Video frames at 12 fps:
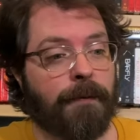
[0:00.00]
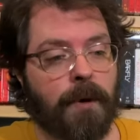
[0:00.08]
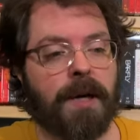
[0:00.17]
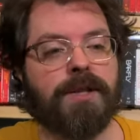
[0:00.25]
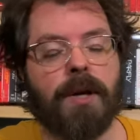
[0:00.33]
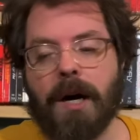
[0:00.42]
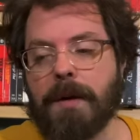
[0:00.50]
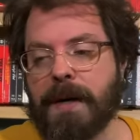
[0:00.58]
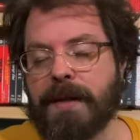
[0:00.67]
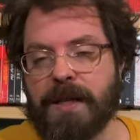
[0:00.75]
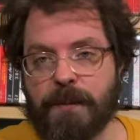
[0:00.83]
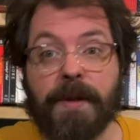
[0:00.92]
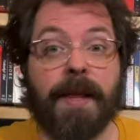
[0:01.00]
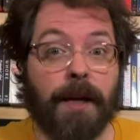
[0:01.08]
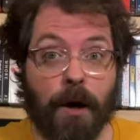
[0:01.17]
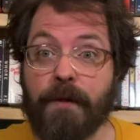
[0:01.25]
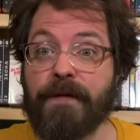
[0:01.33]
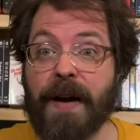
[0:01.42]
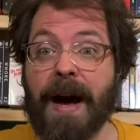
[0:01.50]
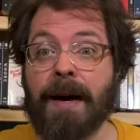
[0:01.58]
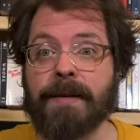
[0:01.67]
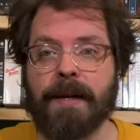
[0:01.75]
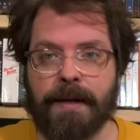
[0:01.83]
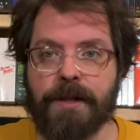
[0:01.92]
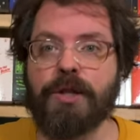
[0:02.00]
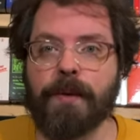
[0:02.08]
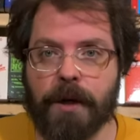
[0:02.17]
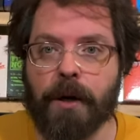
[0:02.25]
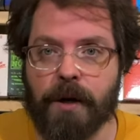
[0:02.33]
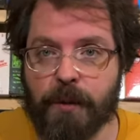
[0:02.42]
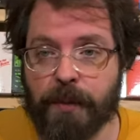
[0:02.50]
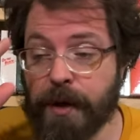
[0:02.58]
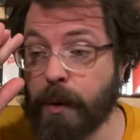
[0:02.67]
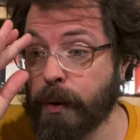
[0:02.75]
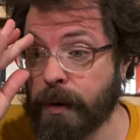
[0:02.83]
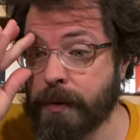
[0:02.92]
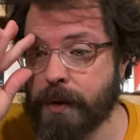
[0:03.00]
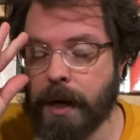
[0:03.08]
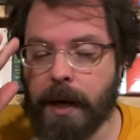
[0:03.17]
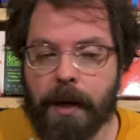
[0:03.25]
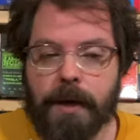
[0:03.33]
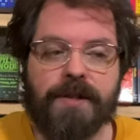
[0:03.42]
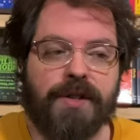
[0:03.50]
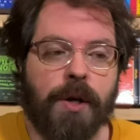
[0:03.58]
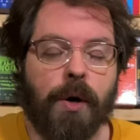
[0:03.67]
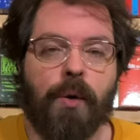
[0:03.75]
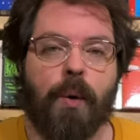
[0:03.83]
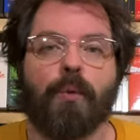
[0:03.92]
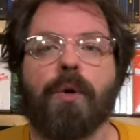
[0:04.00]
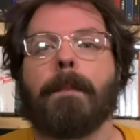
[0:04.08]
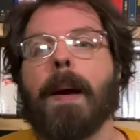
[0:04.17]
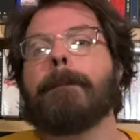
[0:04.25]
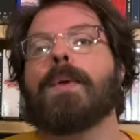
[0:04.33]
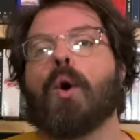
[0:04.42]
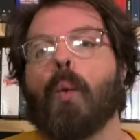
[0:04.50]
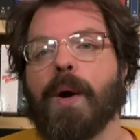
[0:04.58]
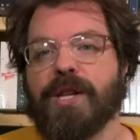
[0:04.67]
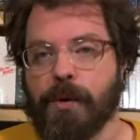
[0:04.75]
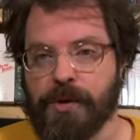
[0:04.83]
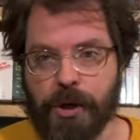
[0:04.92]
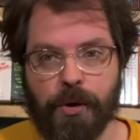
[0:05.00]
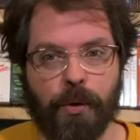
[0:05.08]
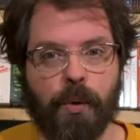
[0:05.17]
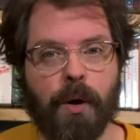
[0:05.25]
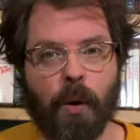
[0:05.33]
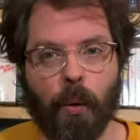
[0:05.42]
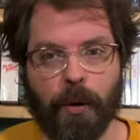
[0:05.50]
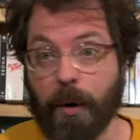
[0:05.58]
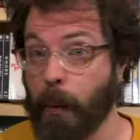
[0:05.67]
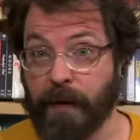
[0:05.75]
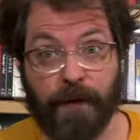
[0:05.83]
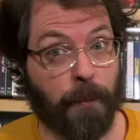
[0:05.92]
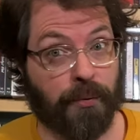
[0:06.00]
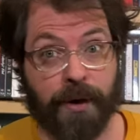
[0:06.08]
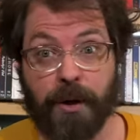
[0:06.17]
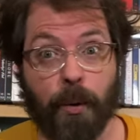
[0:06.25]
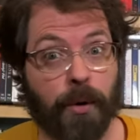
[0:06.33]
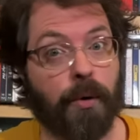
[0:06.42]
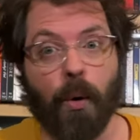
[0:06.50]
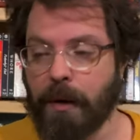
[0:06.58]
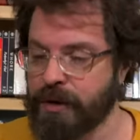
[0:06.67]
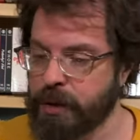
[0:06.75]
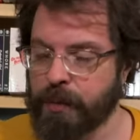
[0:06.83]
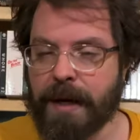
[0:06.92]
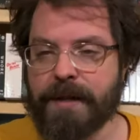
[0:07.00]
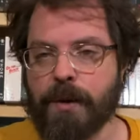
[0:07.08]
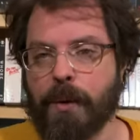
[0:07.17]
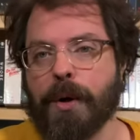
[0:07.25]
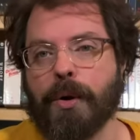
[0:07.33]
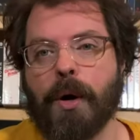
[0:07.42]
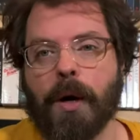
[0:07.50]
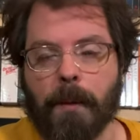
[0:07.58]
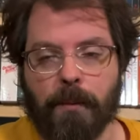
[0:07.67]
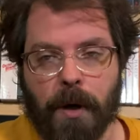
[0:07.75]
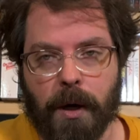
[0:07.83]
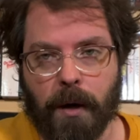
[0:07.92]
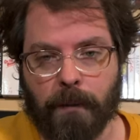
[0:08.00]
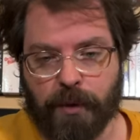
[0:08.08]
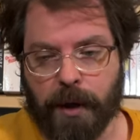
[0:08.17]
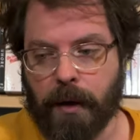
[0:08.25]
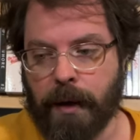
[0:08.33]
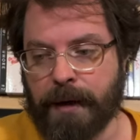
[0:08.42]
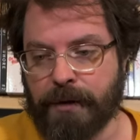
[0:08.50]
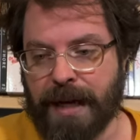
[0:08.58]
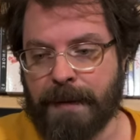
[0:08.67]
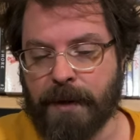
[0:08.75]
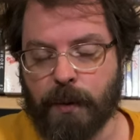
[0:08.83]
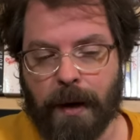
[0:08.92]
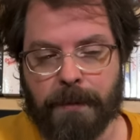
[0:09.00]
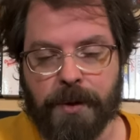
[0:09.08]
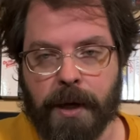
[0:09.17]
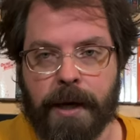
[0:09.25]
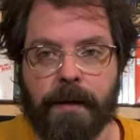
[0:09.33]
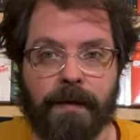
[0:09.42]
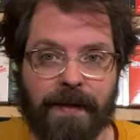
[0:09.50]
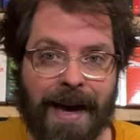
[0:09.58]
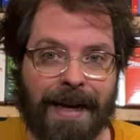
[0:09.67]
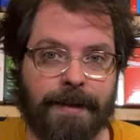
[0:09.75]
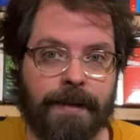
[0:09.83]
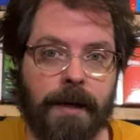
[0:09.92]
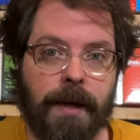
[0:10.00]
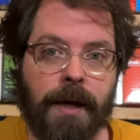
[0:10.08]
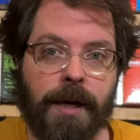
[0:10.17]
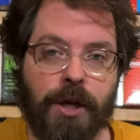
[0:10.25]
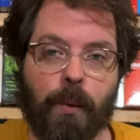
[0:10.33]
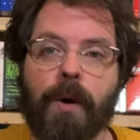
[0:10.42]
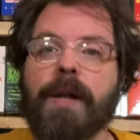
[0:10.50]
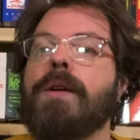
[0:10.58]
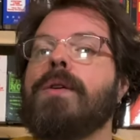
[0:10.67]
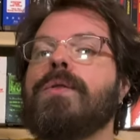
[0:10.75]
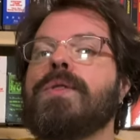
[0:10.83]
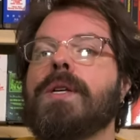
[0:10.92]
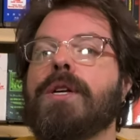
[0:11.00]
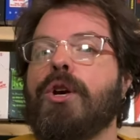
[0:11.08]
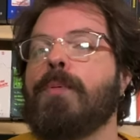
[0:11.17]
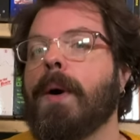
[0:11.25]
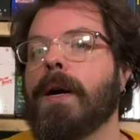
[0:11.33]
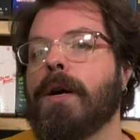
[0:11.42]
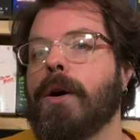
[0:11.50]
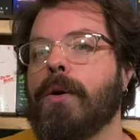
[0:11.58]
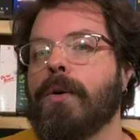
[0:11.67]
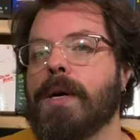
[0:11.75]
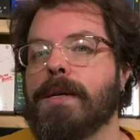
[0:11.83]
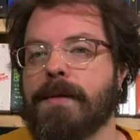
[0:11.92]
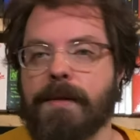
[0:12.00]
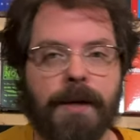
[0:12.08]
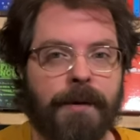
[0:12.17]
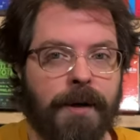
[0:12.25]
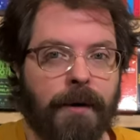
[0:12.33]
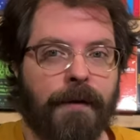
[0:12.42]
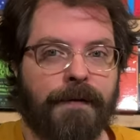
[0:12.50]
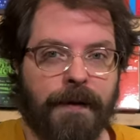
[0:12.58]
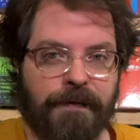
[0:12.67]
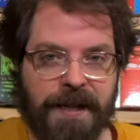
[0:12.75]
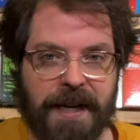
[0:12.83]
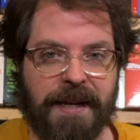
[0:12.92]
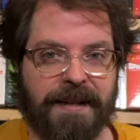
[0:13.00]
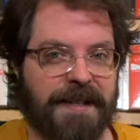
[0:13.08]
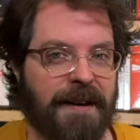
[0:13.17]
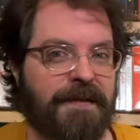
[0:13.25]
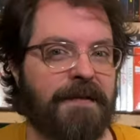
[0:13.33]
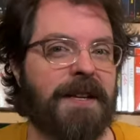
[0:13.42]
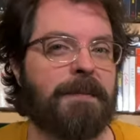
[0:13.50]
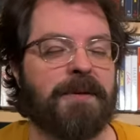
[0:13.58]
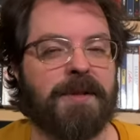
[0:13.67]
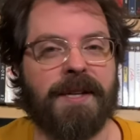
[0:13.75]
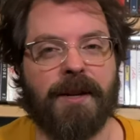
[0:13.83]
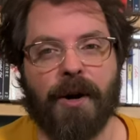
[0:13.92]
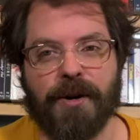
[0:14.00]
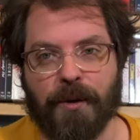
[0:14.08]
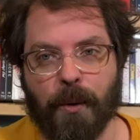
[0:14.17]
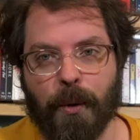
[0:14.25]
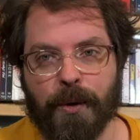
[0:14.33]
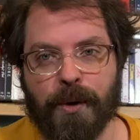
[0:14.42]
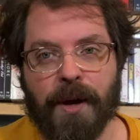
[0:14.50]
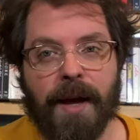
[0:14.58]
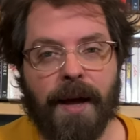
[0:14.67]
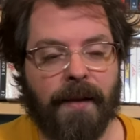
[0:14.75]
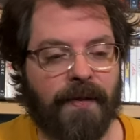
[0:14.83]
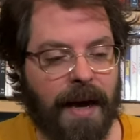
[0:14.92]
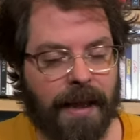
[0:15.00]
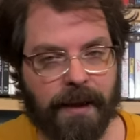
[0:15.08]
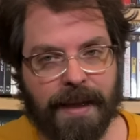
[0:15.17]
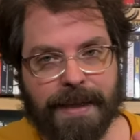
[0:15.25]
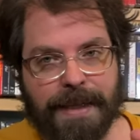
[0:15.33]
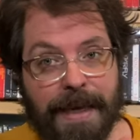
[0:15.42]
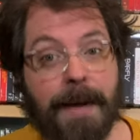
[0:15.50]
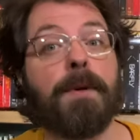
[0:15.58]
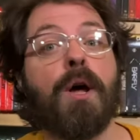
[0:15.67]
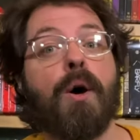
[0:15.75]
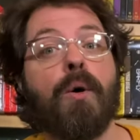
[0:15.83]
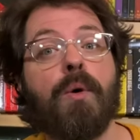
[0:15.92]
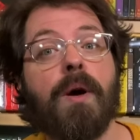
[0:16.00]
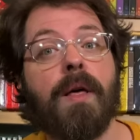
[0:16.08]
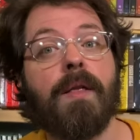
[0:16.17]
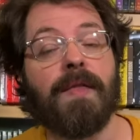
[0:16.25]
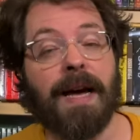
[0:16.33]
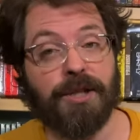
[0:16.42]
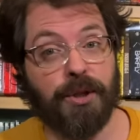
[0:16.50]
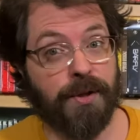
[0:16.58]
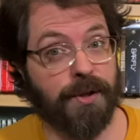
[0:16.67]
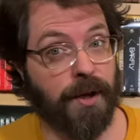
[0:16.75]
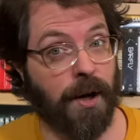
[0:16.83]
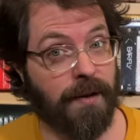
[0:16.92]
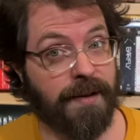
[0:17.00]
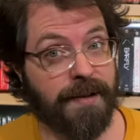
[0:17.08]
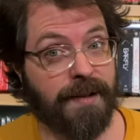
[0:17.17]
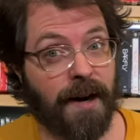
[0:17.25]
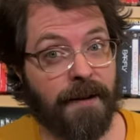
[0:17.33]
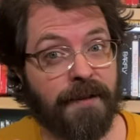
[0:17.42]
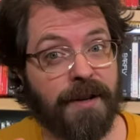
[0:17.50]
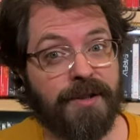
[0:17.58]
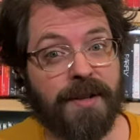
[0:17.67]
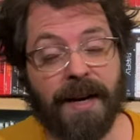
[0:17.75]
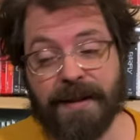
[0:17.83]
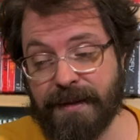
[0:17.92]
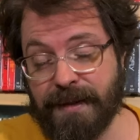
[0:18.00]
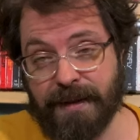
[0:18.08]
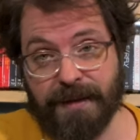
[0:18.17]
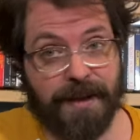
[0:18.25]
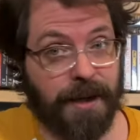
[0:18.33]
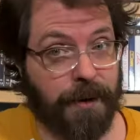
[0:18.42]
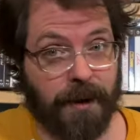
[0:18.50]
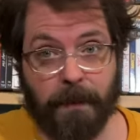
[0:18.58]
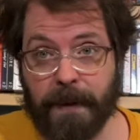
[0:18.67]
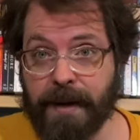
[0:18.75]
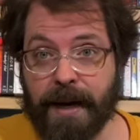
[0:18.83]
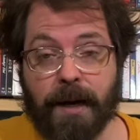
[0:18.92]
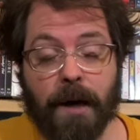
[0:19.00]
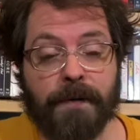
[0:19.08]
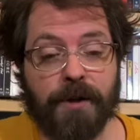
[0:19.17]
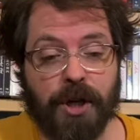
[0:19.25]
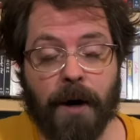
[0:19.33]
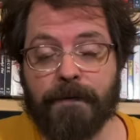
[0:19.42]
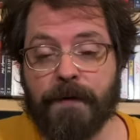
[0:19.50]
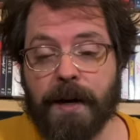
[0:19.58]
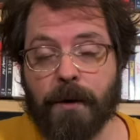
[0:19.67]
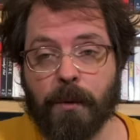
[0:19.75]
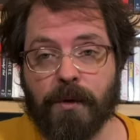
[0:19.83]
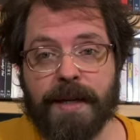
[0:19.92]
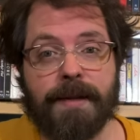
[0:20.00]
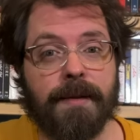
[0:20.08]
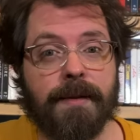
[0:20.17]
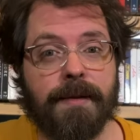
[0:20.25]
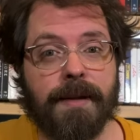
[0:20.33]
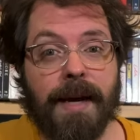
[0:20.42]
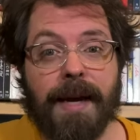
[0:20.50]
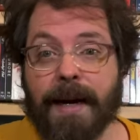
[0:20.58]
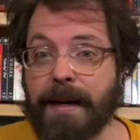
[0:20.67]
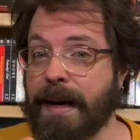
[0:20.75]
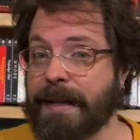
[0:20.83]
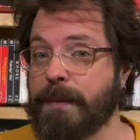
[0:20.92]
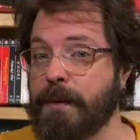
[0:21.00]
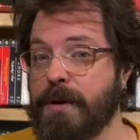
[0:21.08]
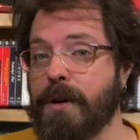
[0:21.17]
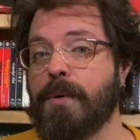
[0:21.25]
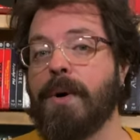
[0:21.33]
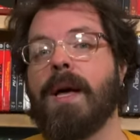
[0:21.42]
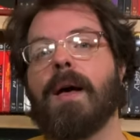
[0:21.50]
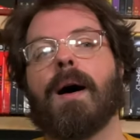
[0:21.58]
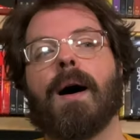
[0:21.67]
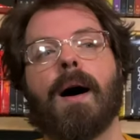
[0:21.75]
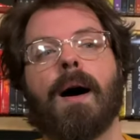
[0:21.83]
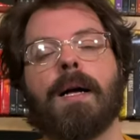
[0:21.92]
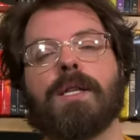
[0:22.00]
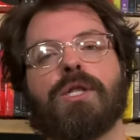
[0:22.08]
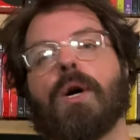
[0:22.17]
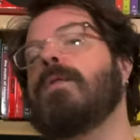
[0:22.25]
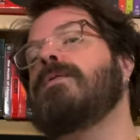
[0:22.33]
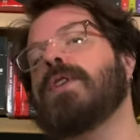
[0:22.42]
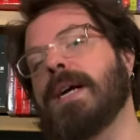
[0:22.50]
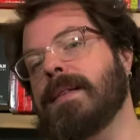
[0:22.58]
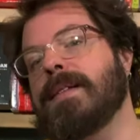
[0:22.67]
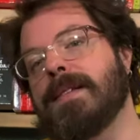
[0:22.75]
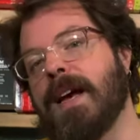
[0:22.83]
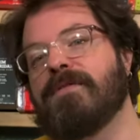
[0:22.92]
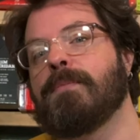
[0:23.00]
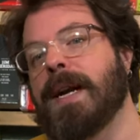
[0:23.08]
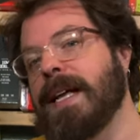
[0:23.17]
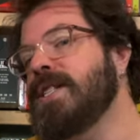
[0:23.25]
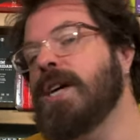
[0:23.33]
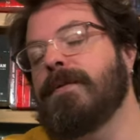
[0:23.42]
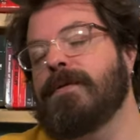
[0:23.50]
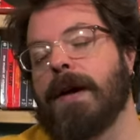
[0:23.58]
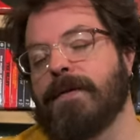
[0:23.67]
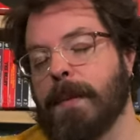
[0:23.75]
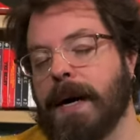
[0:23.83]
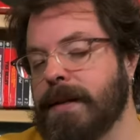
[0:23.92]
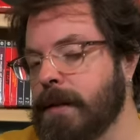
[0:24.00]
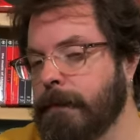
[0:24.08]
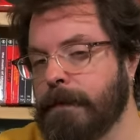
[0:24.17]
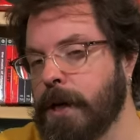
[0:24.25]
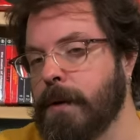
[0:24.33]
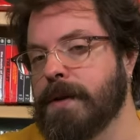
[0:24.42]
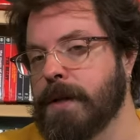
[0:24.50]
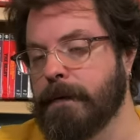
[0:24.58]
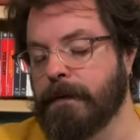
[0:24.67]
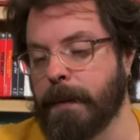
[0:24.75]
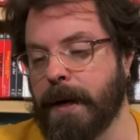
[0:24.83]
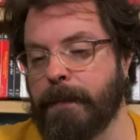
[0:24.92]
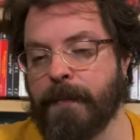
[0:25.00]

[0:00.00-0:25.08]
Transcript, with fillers: We're going to talk about these, but they go fast and it's to encourage pre-orders. So remember when you do order, or if you pre-order or just place an order at, um, at Umbrella Entertainment's website, that you want to use coupon code CEREAL15 to save 15% on your order. That lets them know that you saw this coverage, that the Cereal at Midnight coverage of their releases connected with you. Uh, don't forget to save money. It's good for everybody. It's good for you. It's good for me.